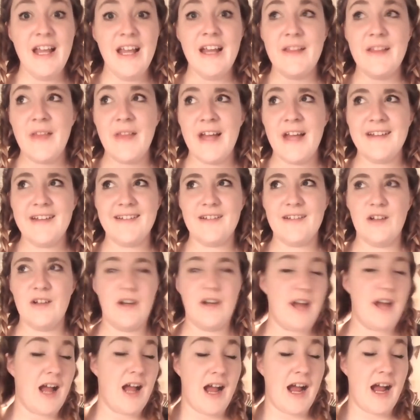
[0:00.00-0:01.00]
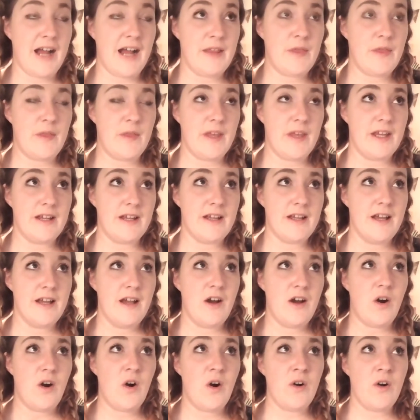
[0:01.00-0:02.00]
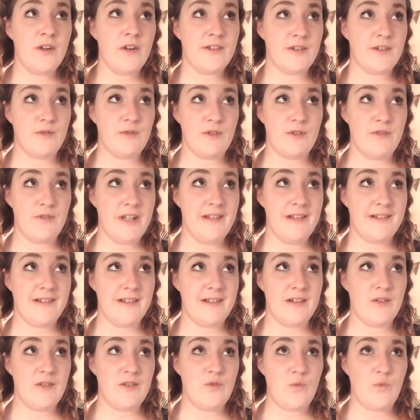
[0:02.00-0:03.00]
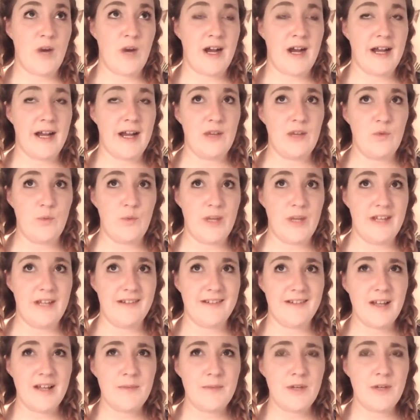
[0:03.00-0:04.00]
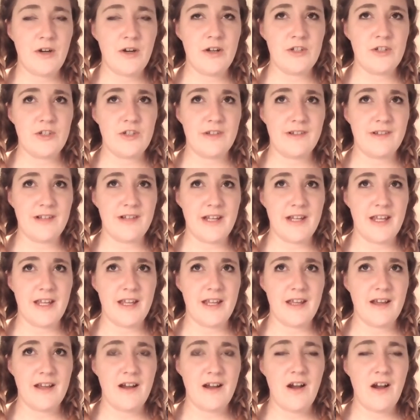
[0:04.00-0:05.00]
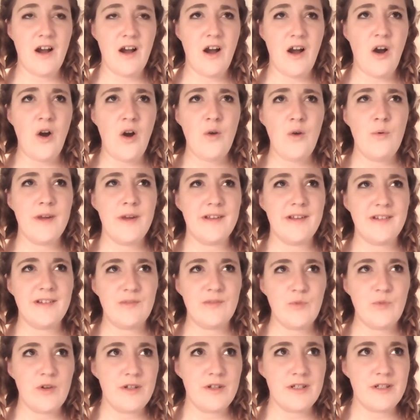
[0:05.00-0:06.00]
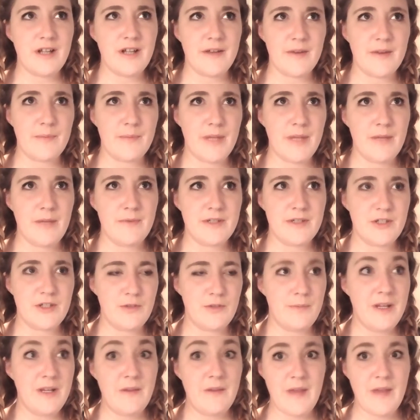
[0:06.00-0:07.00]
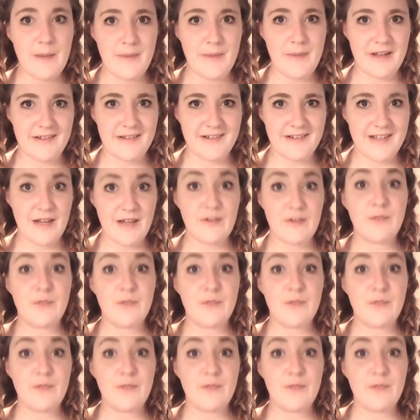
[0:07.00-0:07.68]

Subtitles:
That's, I think, also a reason why we subconsciously always want other people to be their best selves,